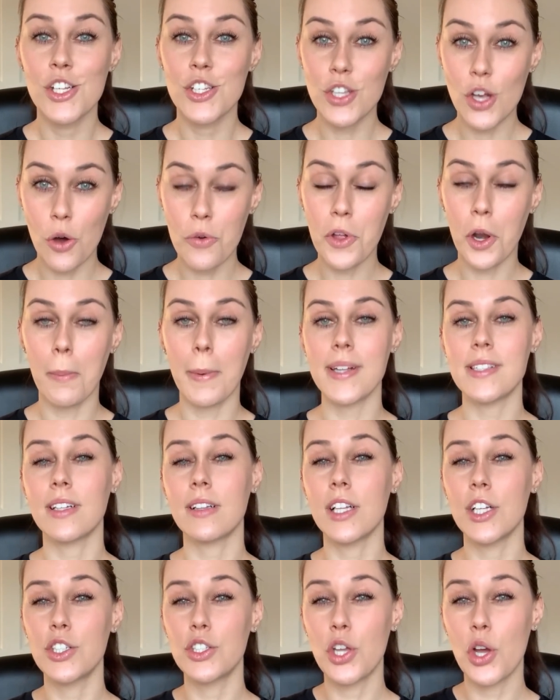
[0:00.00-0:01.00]
So there are
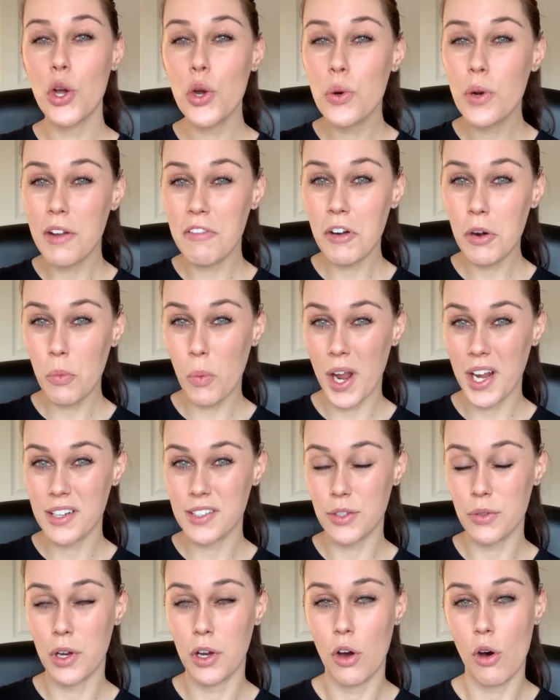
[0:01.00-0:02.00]
basically two different
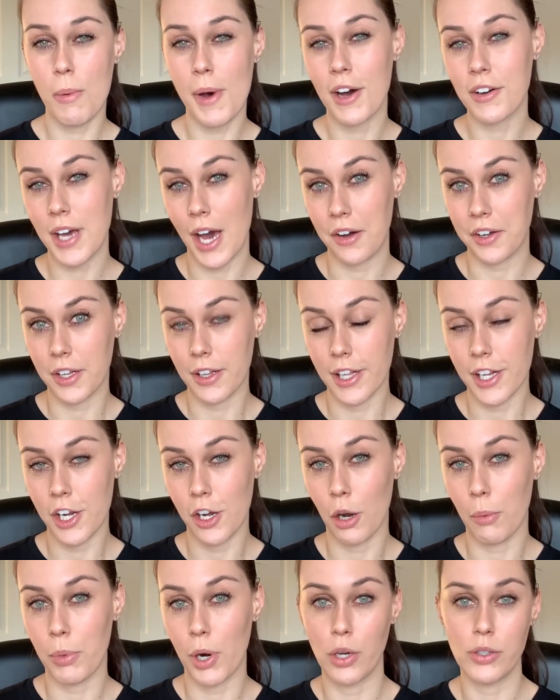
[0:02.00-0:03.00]
ways you can go about
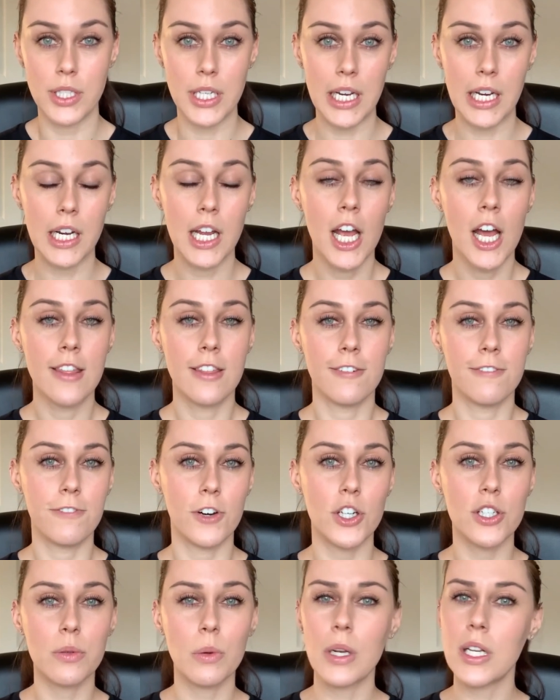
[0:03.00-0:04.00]
calculating your protein. The
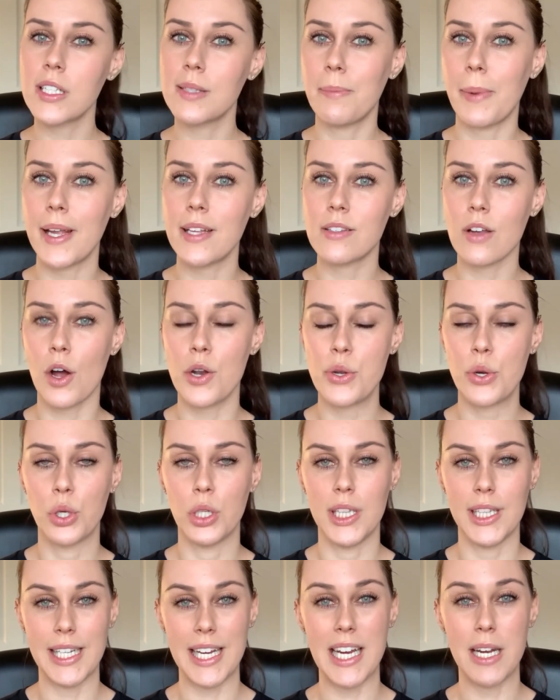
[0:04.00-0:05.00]
first one is based on
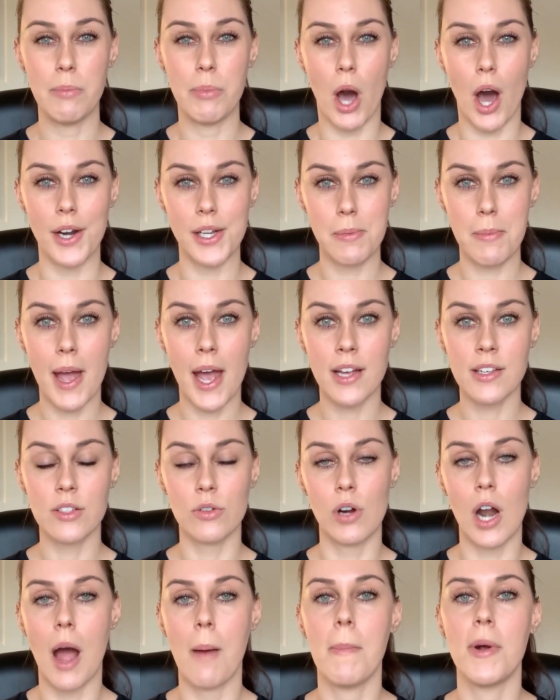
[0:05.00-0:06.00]
your lean body mass
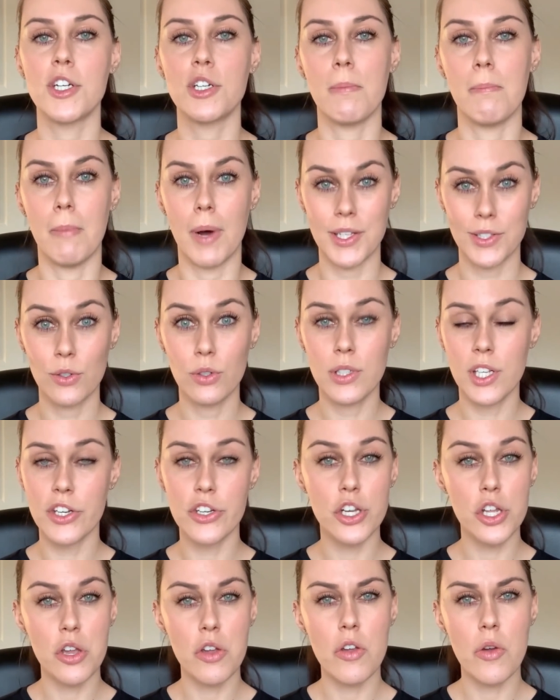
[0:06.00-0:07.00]
or how much muscle
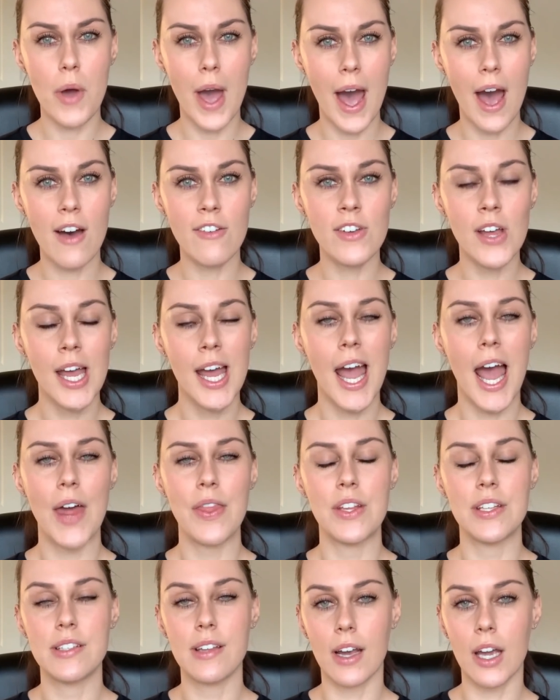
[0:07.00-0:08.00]
tissue you have.
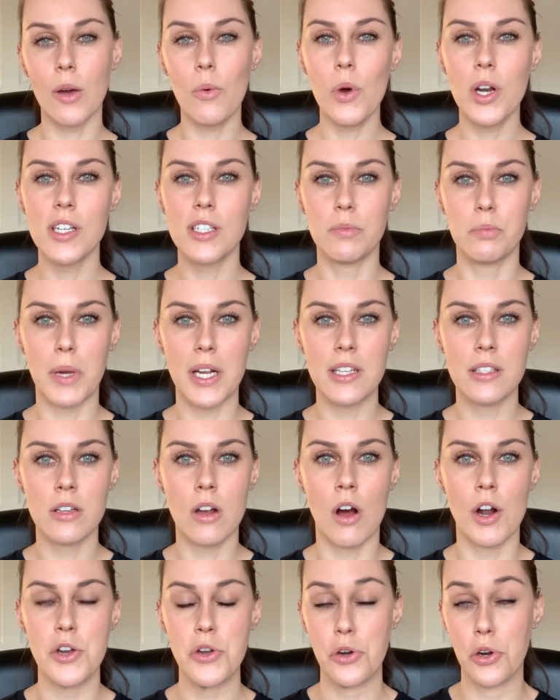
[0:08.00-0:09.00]
And the second one is
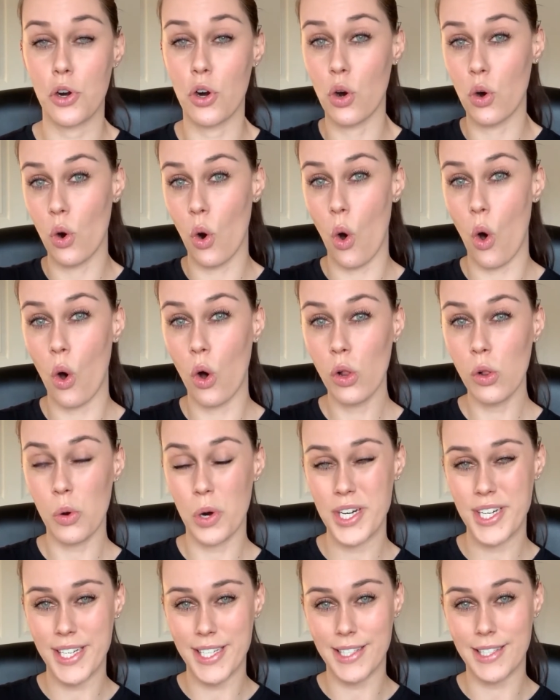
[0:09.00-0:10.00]
based on your goal
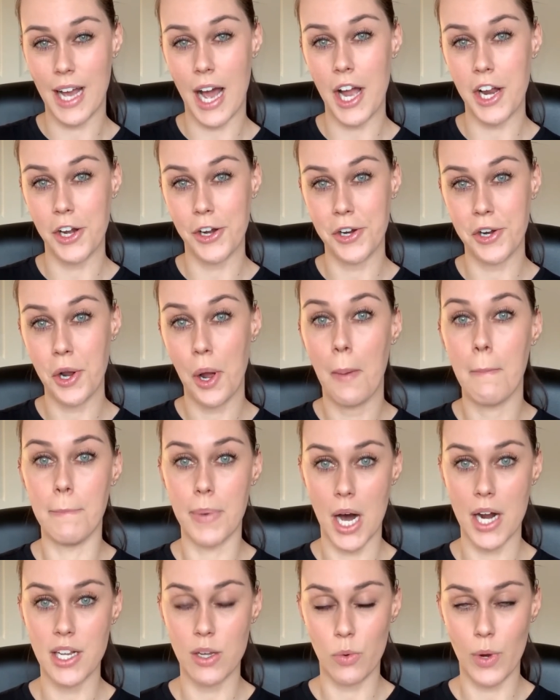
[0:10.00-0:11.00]
or desired
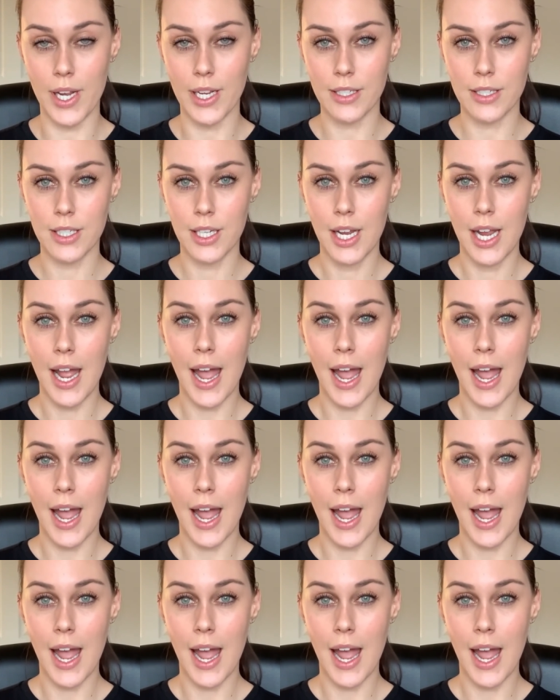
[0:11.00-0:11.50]
body weight.